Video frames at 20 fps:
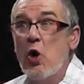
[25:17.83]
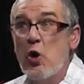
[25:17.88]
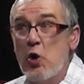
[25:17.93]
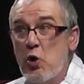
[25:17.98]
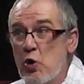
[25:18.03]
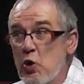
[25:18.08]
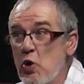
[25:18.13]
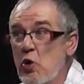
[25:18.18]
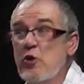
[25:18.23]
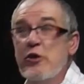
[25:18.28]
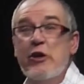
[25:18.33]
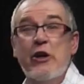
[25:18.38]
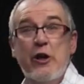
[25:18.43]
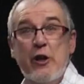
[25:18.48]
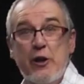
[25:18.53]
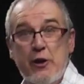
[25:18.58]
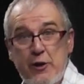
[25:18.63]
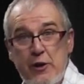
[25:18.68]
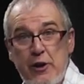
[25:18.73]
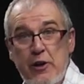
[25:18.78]
good
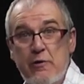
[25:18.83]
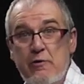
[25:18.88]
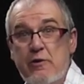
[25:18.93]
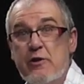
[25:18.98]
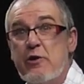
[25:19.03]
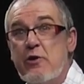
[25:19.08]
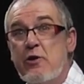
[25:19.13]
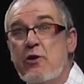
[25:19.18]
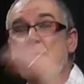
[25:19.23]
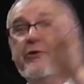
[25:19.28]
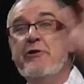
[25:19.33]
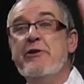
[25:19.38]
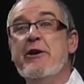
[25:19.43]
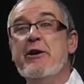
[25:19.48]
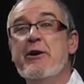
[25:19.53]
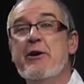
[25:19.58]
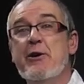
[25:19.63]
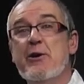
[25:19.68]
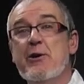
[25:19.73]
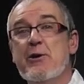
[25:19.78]
news. Good
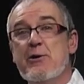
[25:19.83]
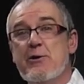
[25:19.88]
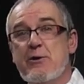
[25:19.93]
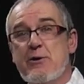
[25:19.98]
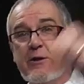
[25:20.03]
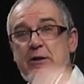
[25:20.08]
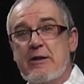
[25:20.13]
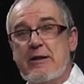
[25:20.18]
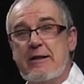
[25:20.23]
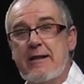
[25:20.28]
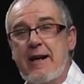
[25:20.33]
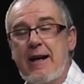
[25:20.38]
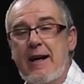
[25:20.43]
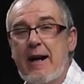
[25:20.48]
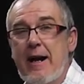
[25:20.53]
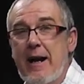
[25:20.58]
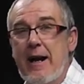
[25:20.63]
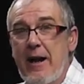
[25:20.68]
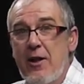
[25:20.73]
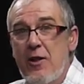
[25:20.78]
news!
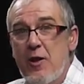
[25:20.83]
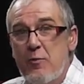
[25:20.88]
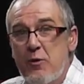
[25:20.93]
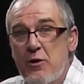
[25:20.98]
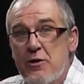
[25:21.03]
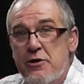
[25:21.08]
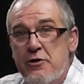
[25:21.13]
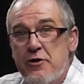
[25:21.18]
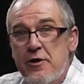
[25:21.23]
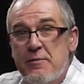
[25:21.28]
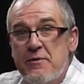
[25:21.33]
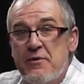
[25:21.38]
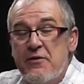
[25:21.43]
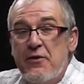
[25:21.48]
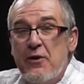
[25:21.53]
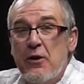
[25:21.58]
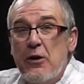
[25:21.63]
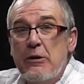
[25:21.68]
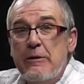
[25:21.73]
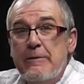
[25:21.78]
The bus trip's
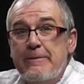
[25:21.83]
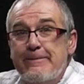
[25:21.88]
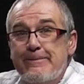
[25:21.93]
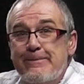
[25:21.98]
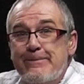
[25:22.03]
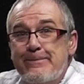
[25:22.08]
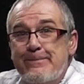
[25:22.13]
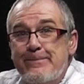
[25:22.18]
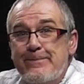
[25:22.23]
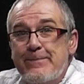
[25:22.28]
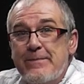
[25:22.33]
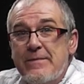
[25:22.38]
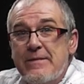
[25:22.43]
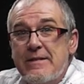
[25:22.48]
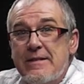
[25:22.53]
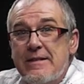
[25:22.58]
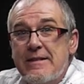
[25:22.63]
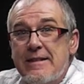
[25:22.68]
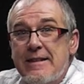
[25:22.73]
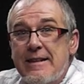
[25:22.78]
full.
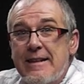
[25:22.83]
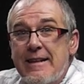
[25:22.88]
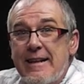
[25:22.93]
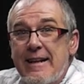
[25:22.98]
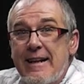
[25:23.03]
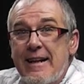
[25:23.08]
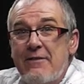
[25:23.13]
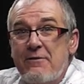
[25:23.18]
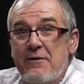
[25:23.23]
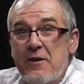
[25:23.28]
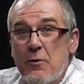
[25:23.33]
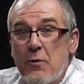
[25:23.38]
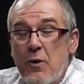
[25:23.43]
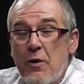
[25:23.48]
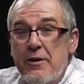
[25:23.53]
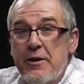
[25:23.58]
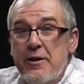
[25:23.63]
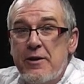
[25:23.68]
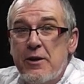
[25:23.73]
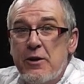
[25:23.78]
If you
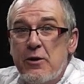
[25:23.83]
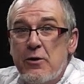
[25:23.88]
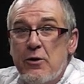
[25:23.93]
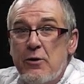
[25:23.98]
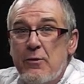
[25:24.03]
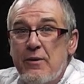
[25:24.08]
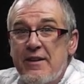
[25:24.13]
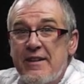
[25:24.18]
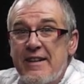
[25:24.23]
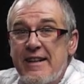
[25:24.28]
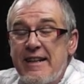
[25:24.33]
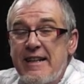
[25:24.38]
wanted to go with Mickey